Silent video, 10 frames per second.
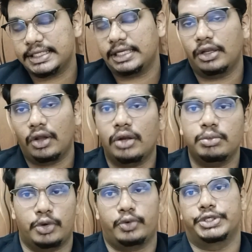and a lot
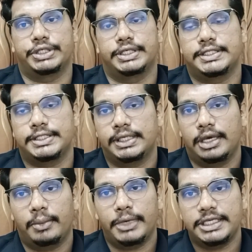more questions.
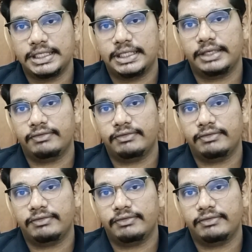Basically,